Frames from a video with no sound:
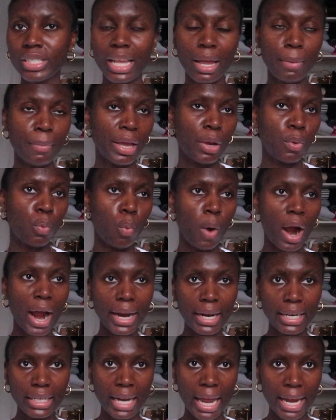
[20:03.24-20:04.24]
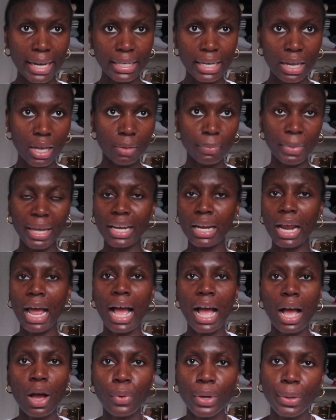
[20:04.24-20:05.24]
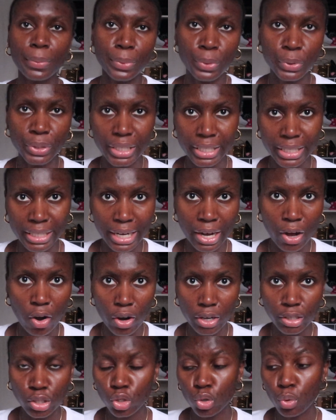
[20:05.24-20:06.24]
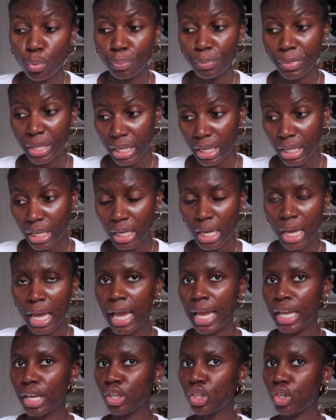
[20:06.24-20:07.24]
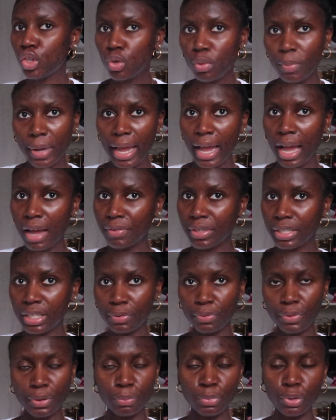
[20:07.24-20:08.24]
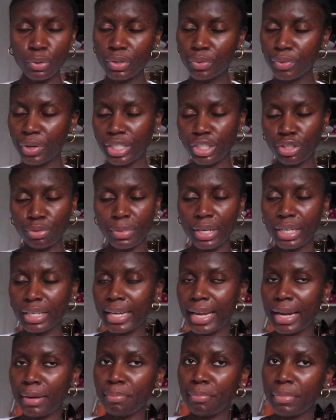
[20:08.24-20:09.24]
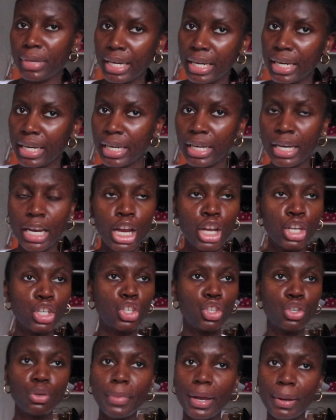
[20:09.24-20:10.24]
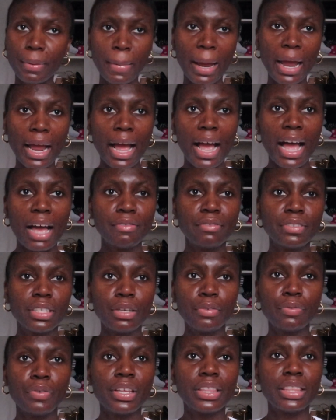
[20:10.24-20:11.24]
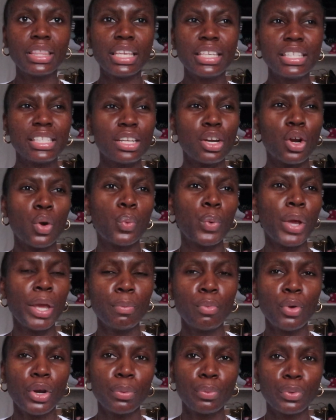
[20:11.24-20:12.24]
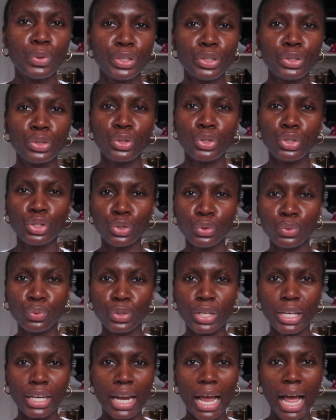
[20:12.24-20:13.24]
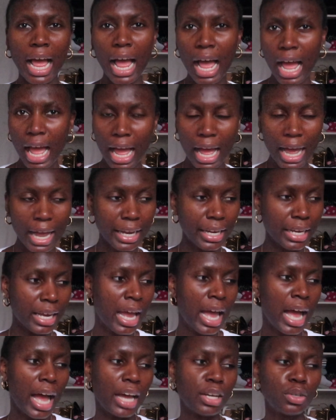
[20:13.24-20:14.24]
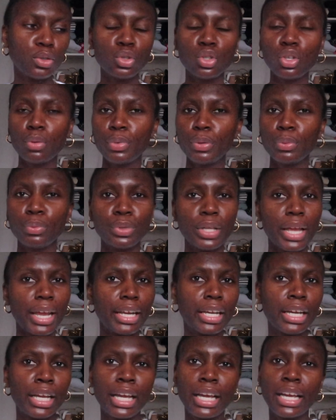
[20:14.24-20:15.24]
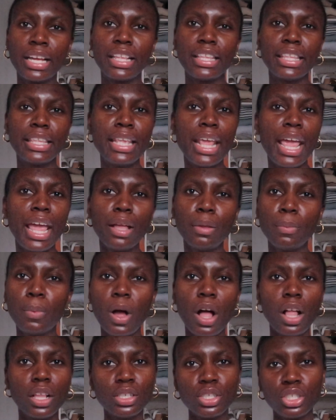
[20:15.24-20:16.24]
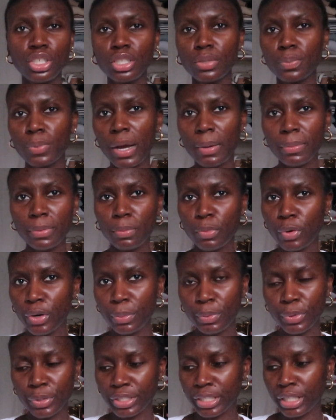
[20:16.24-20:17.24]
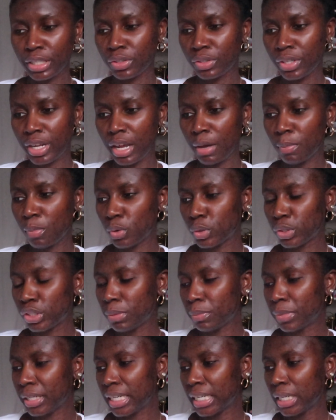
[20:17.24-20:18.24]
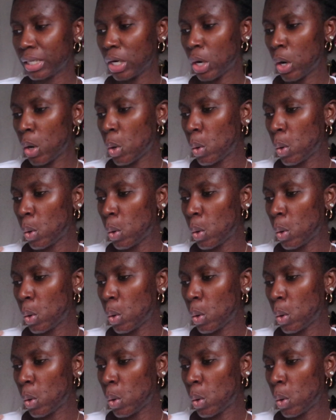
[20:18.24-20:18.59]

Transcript: them and why I like them and how important they are to me. You may have a different beauty regimen than me. You may have different things that are way more important to you than I know some people like nail polish is probably more important to them, or somebody